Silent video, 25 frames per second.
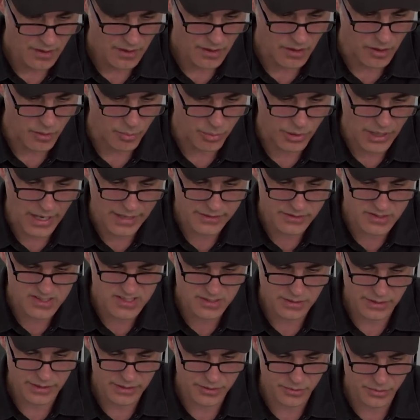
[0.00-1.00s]
Her
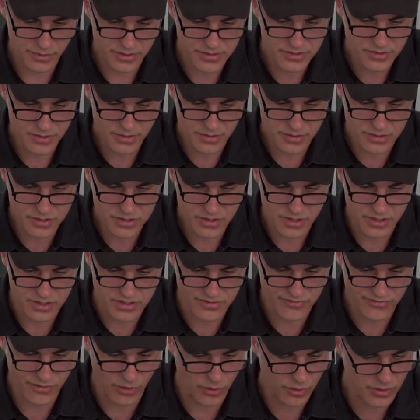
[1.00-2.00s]
practice-led research is
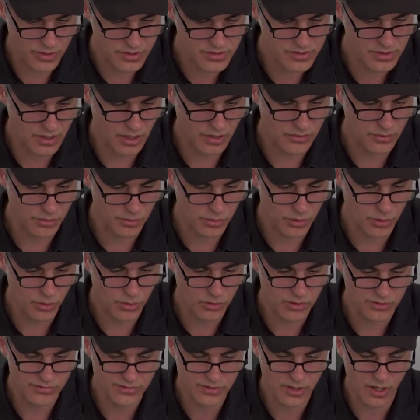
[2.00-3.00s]
focused on the
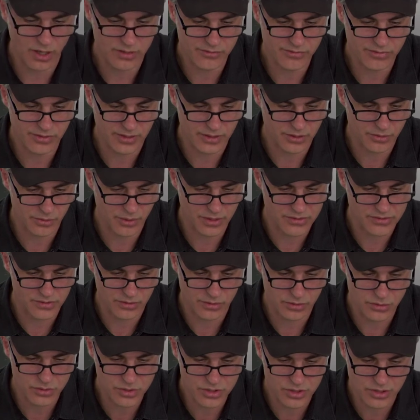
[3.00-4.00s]
role of conflict
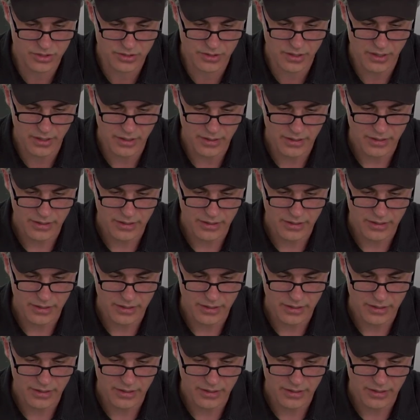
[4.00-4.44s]
resolution